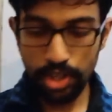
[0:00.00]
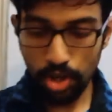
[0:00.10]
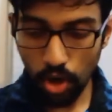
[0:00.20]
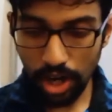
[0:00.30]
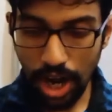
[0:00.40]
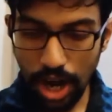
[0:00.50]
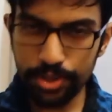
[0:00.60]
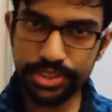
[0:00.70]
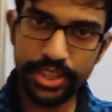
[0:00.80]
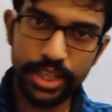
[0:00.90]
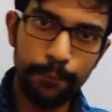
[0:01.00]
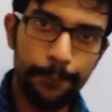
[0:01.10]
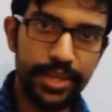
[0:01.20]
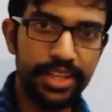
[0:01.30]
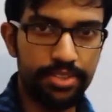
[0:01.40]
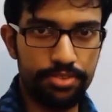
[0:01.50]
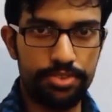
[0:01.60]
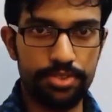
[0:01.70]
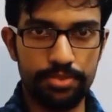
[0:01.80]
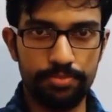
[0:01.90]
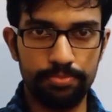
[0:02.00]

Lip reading: or how the cycle begins.